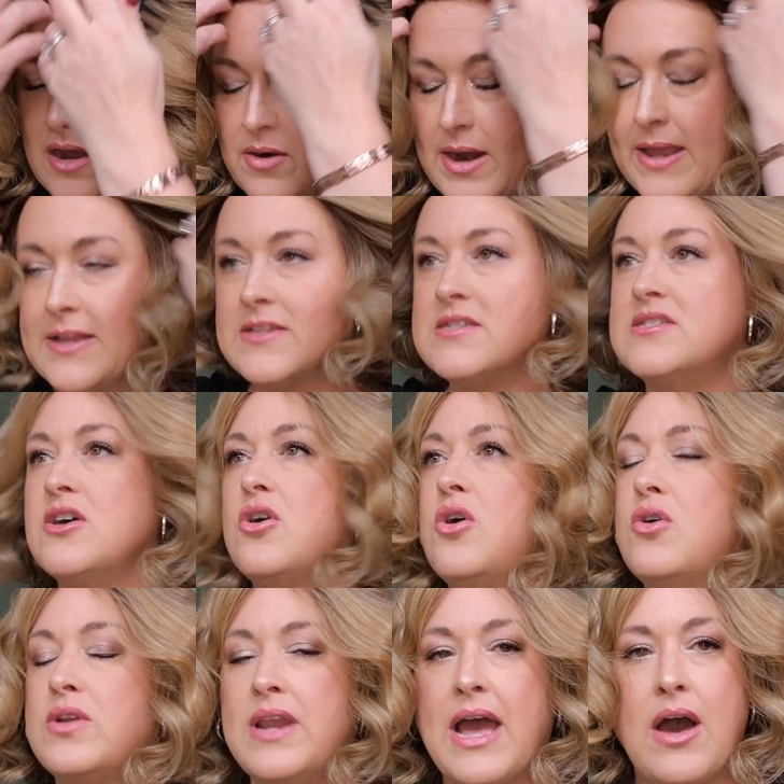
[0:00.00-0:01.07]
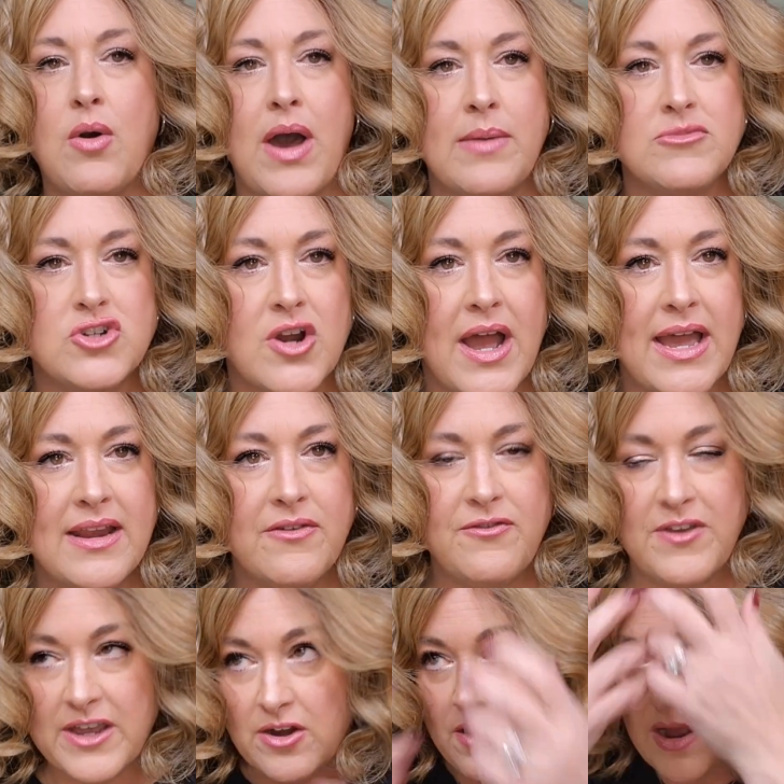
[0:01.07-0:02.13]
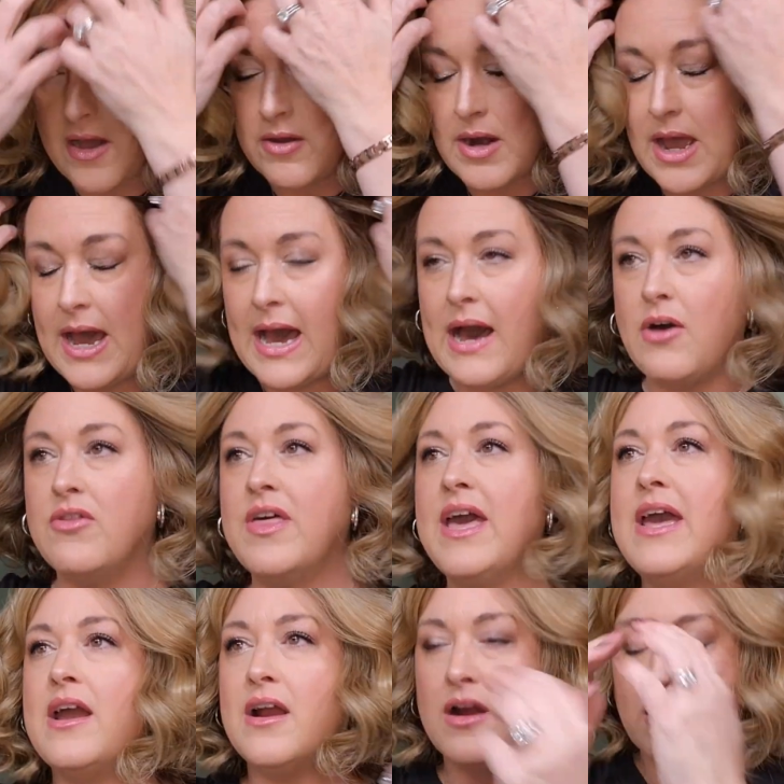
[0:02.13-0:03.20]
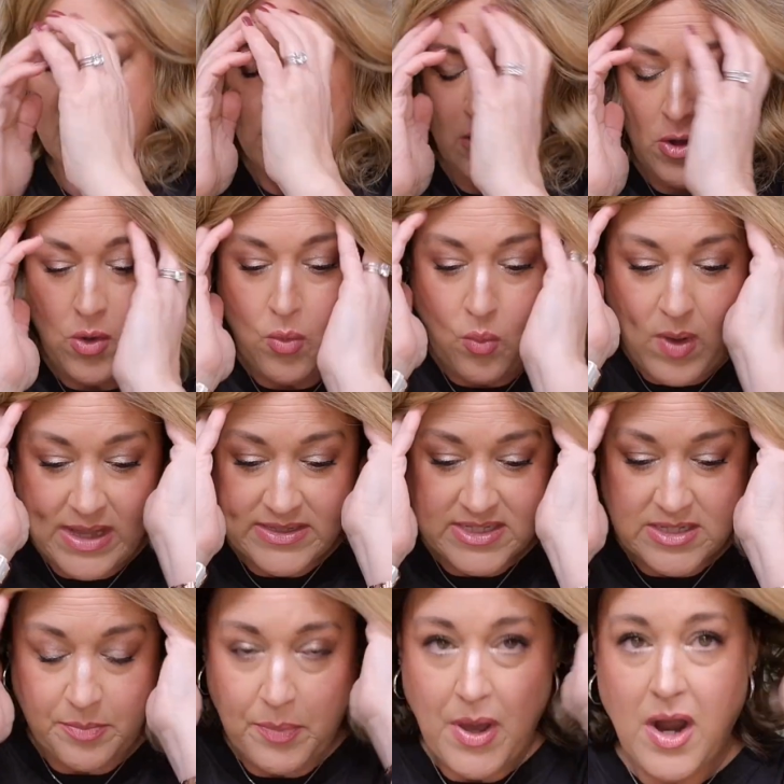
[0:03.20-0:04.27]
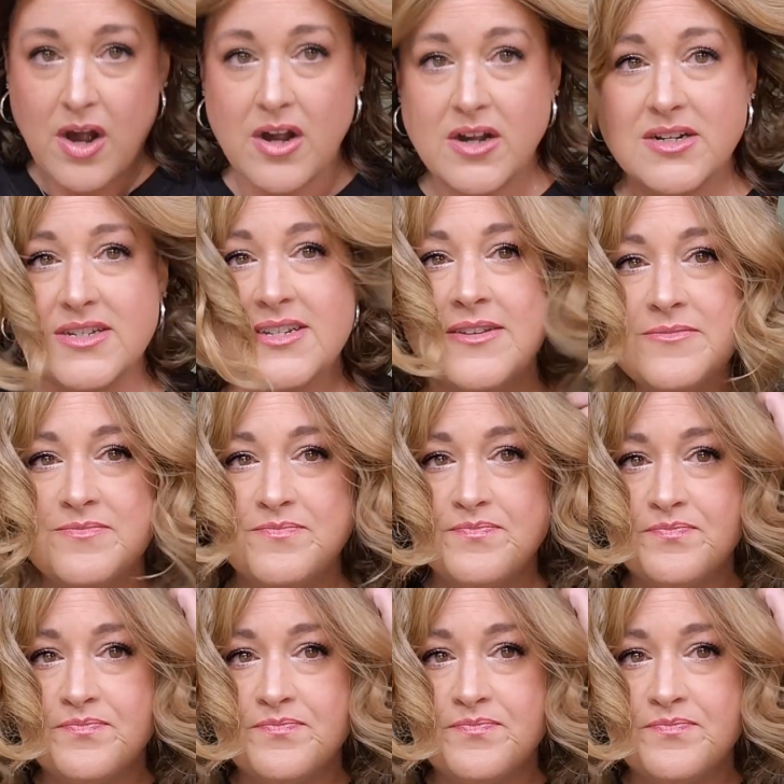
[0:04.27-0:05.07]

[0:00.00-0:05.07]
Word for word: All right, so now I'm trying to figure out how the hair wants to part